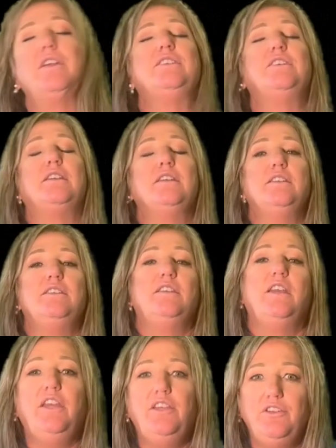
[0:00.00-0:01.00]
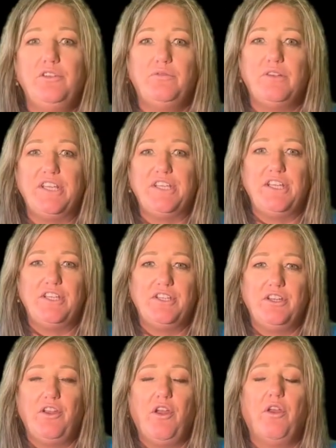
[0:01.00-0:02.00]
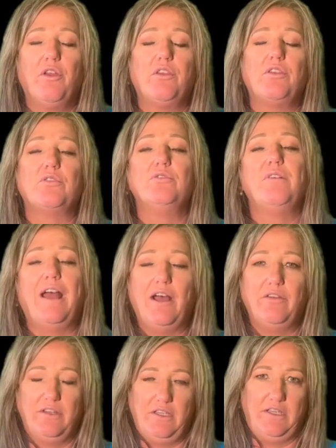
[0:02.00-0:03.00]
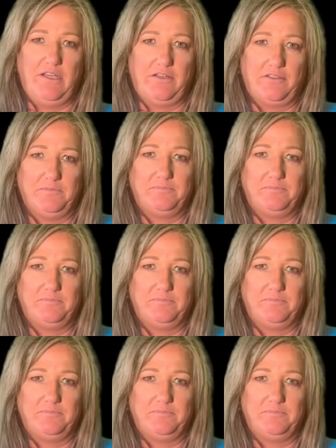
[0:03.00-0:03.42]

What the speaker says: to continue reteaching throughout the year.